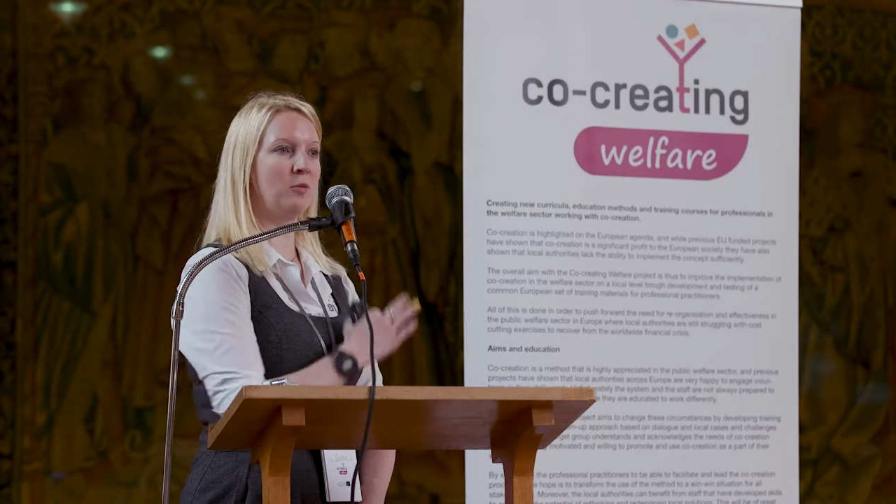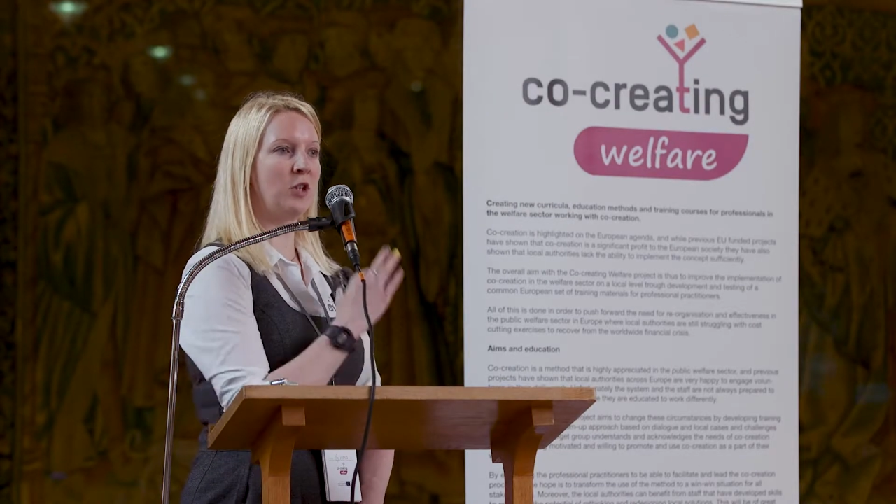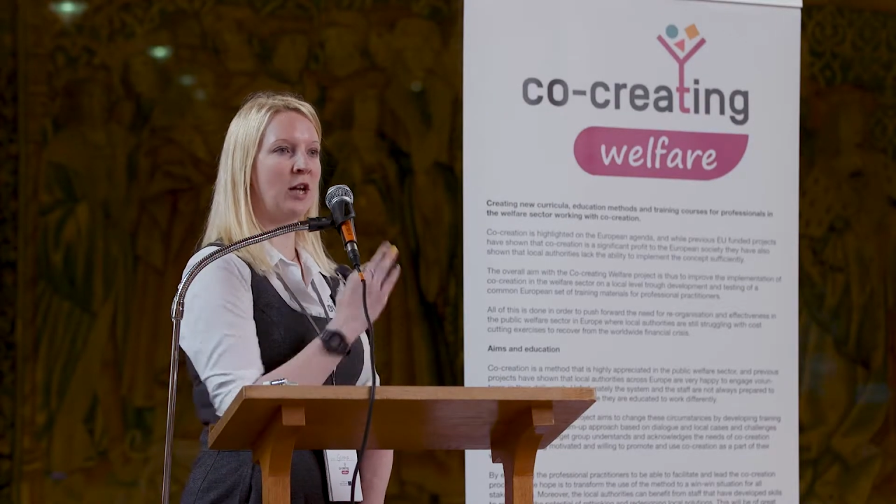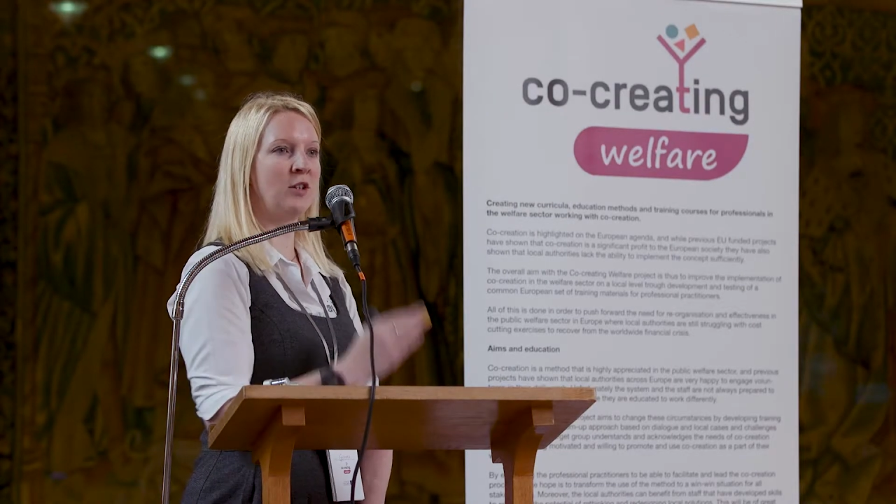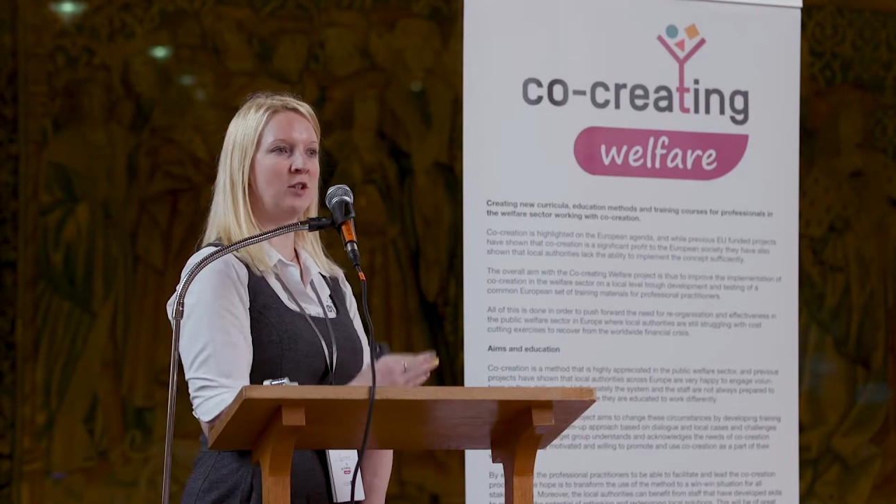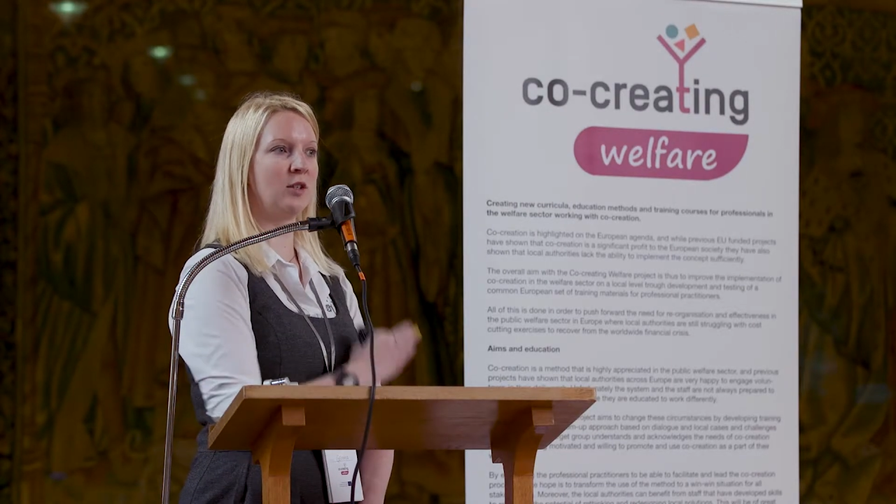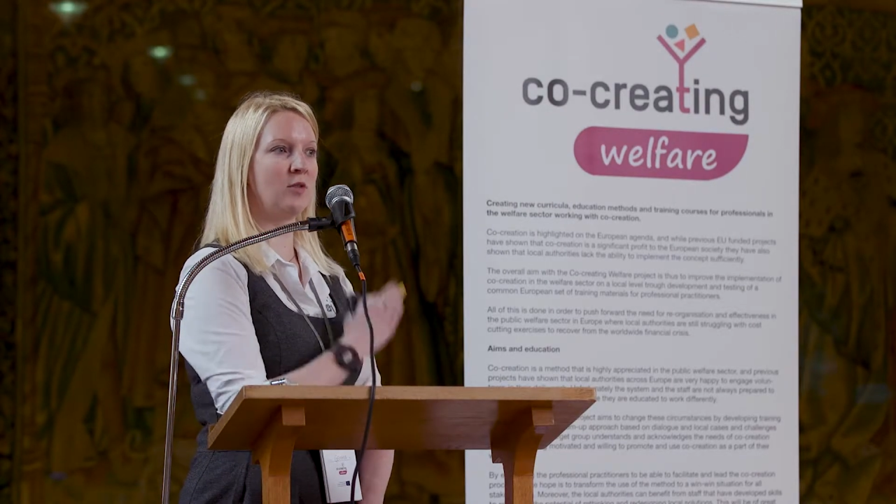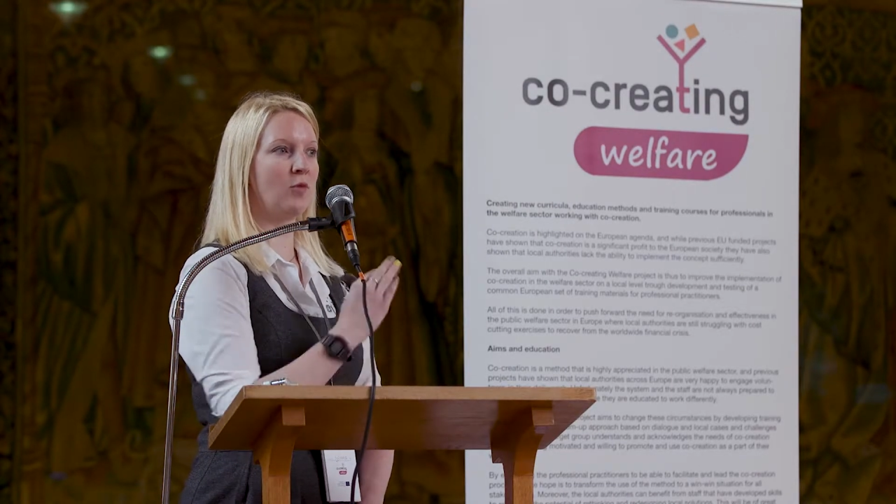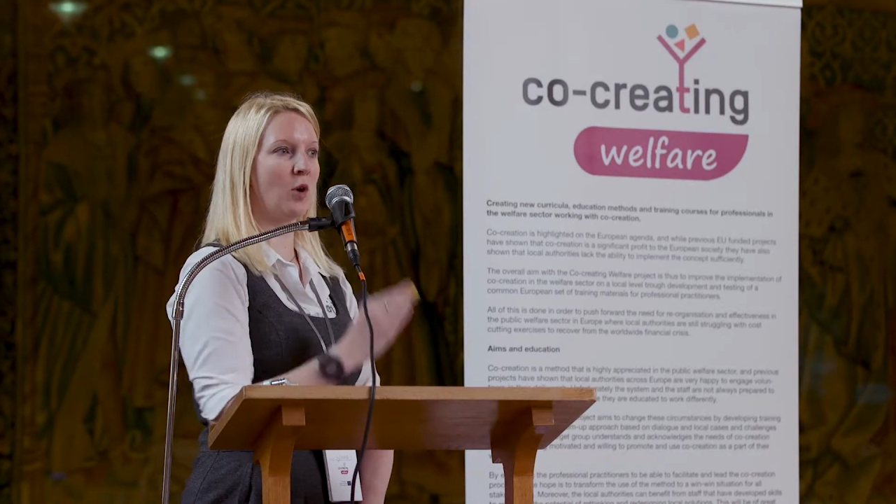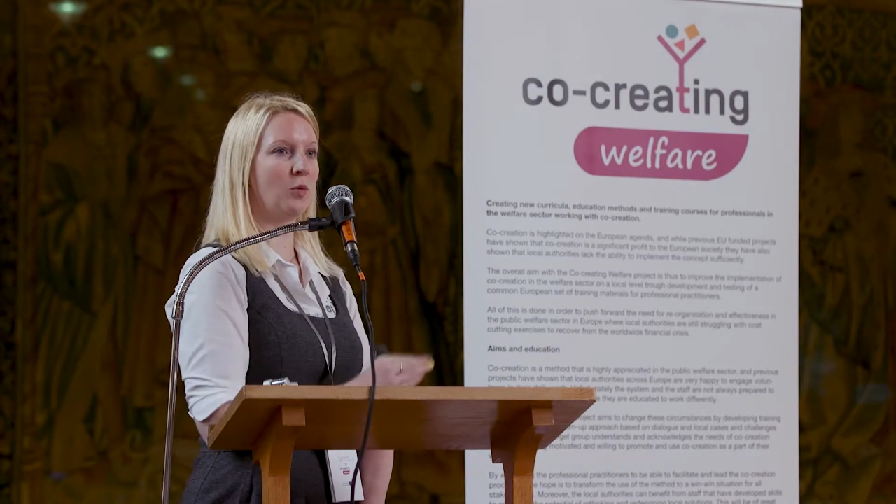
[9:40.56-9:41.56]
changes
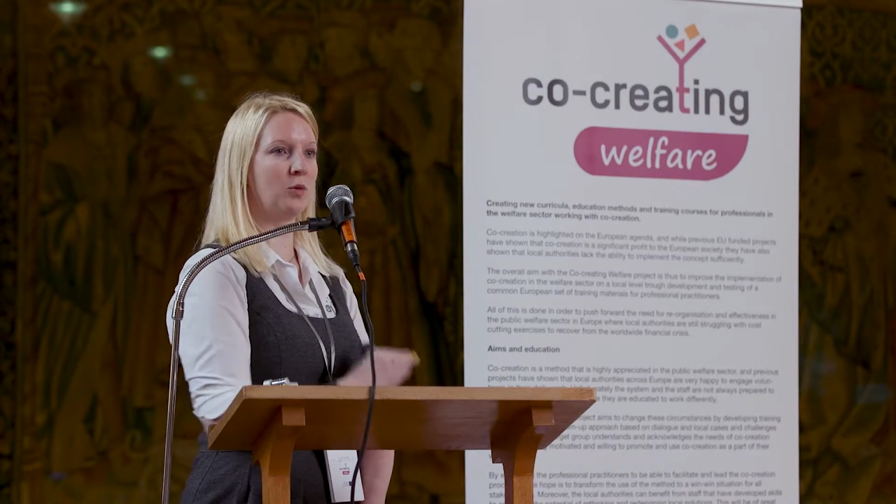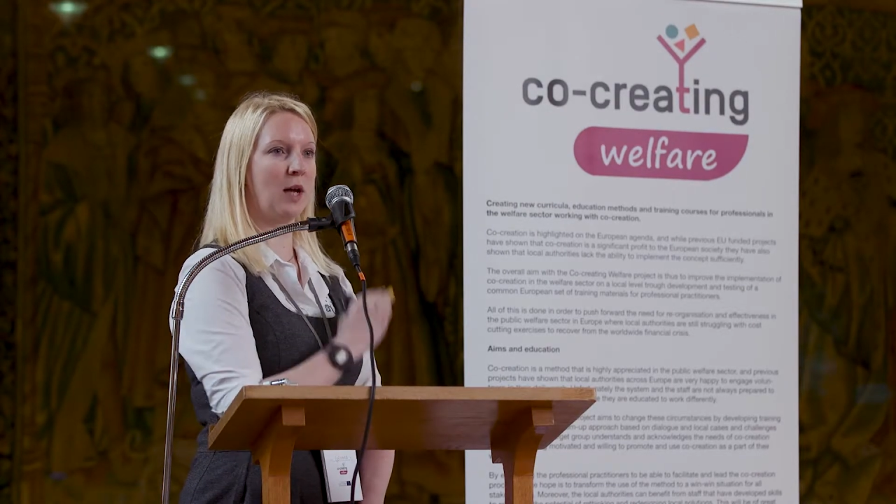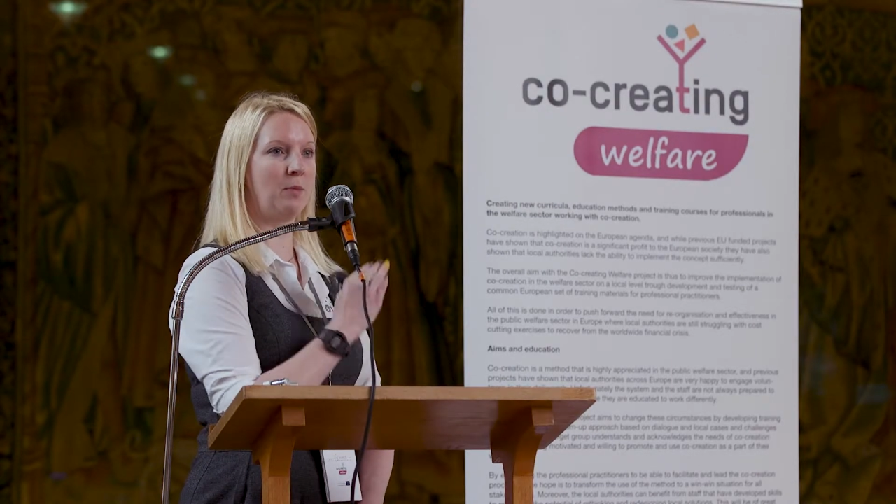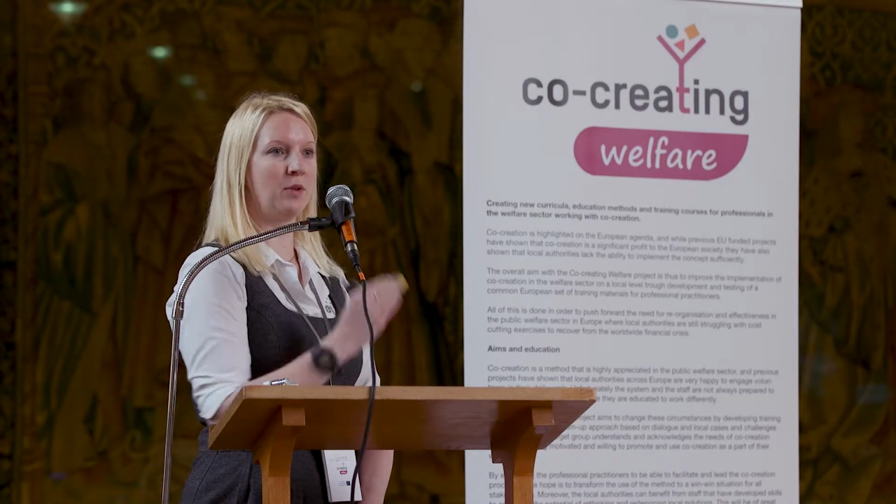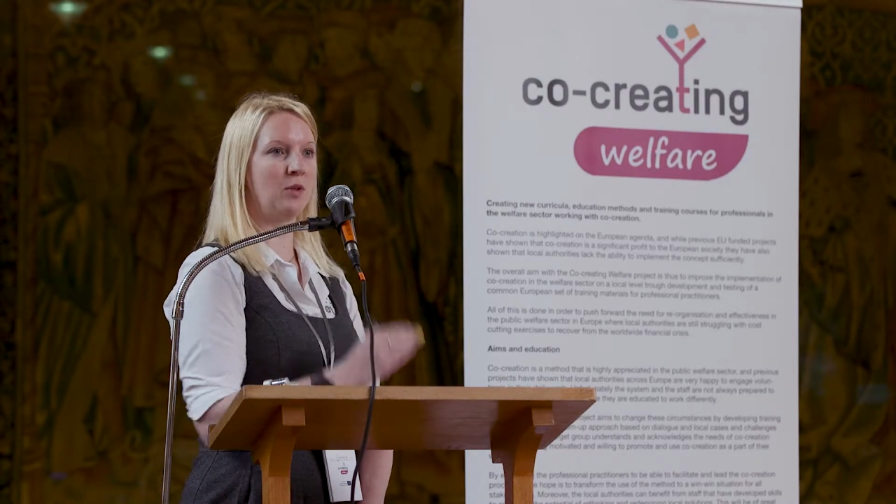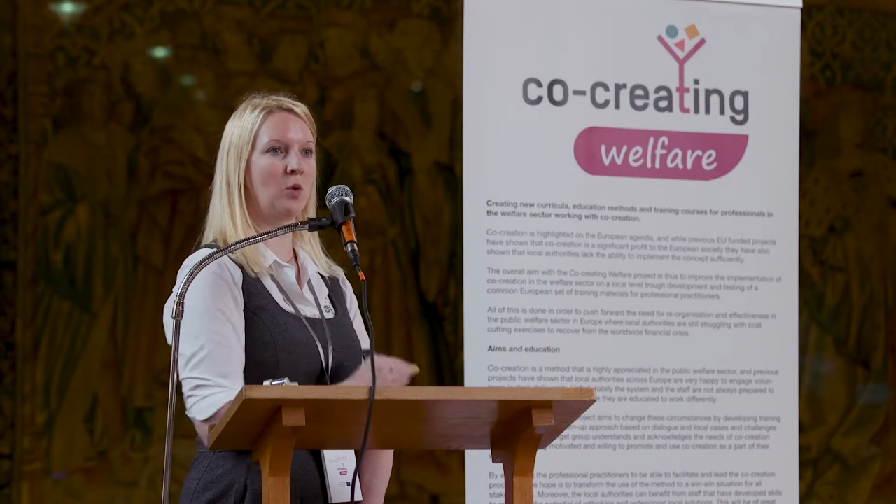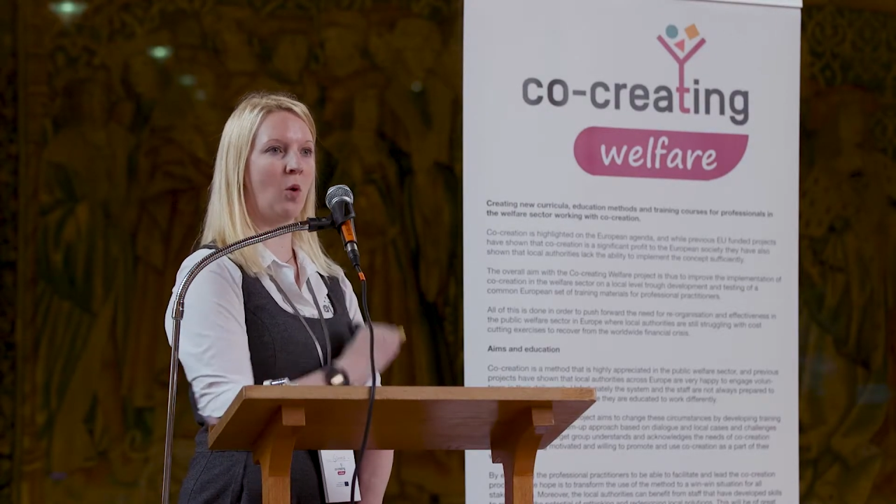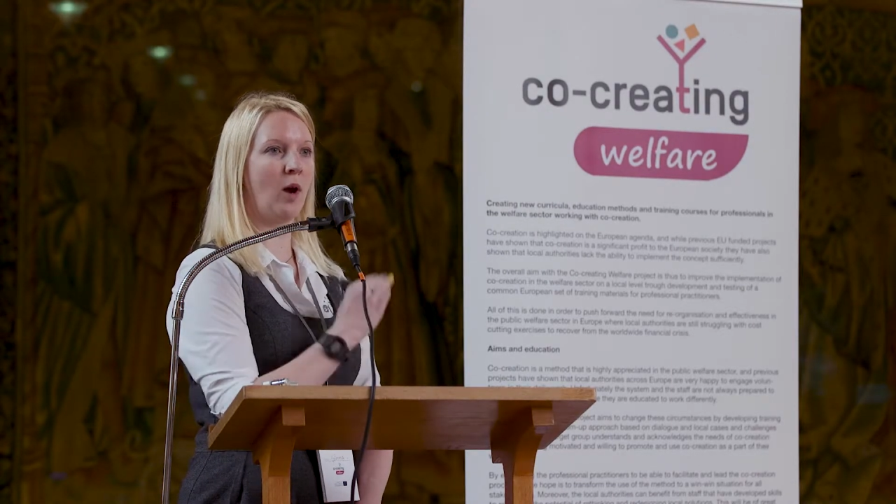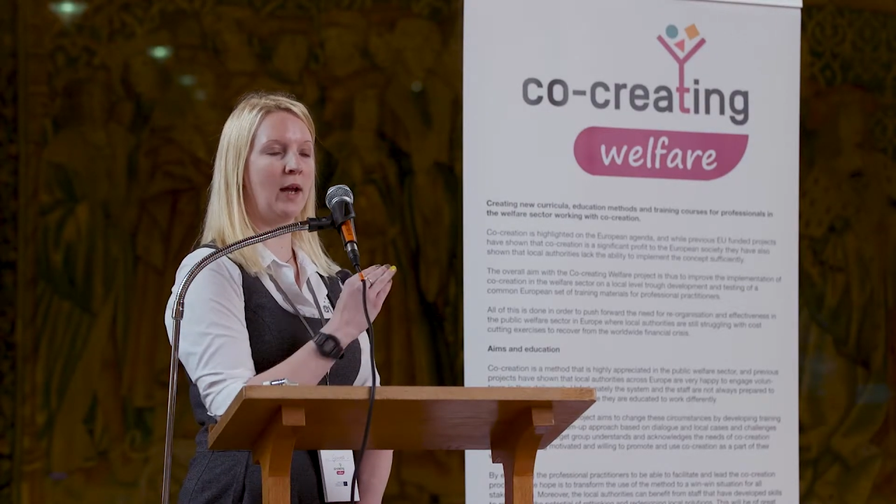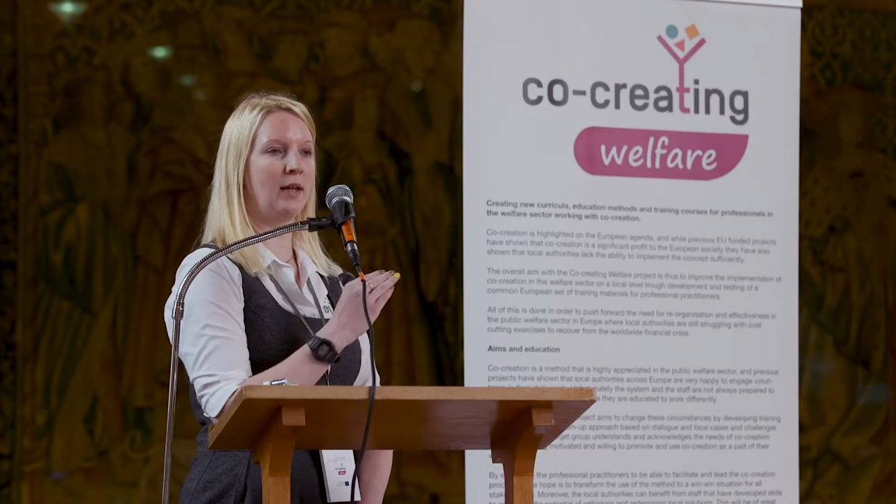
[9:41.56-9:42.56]
in roles happens
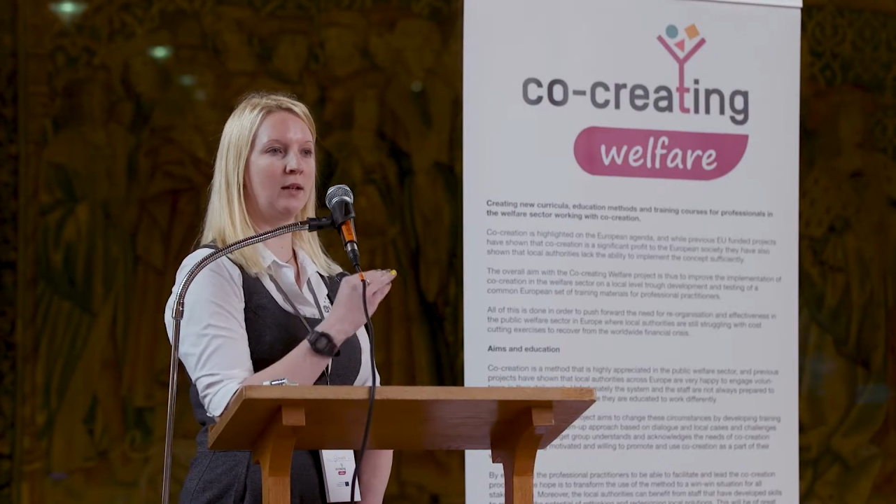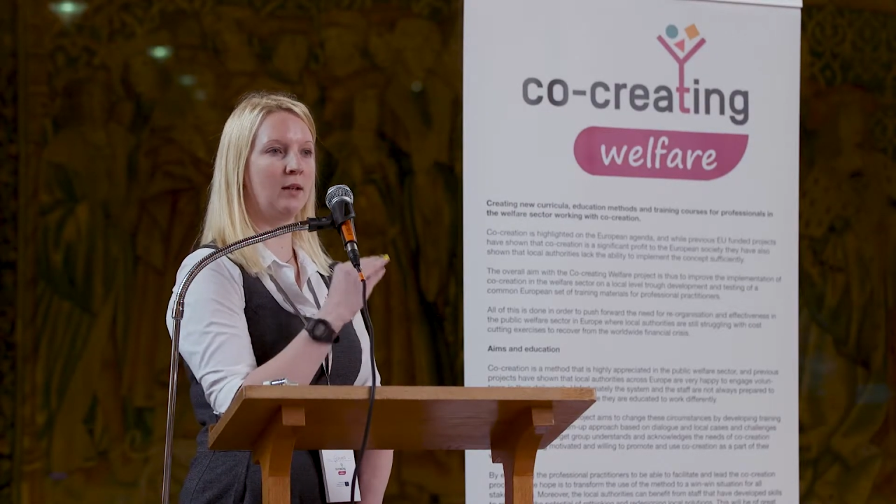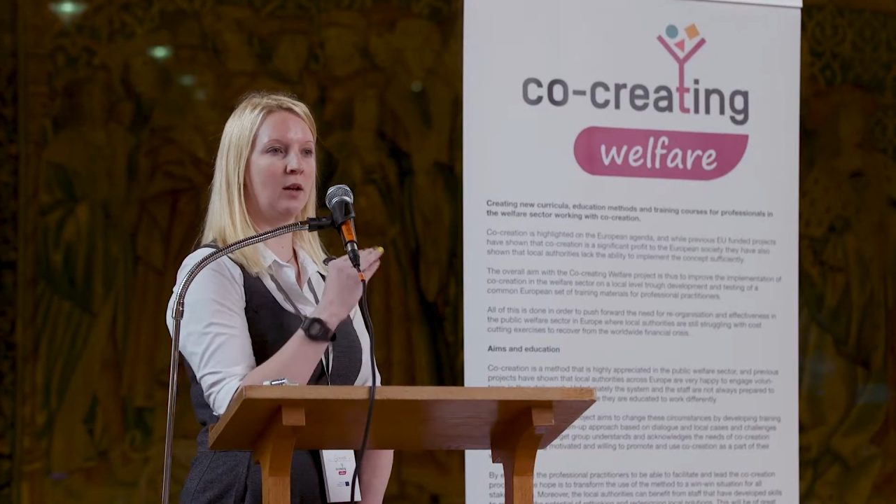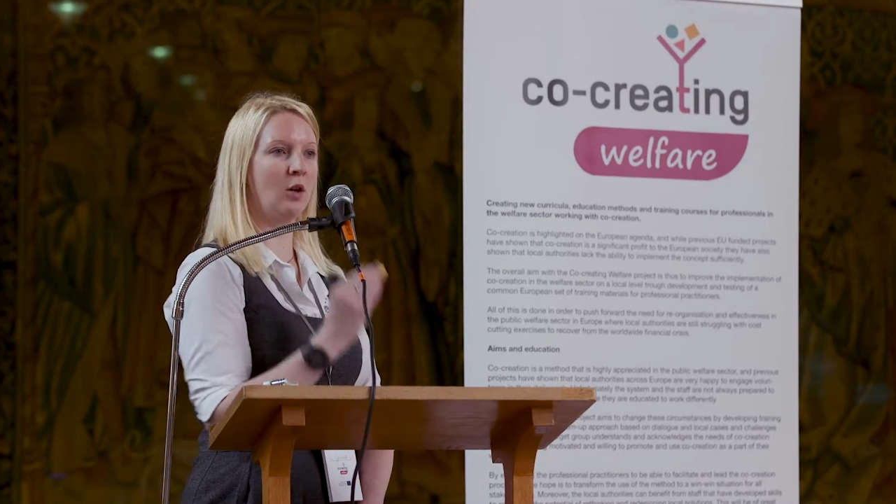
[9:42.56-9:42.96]
quite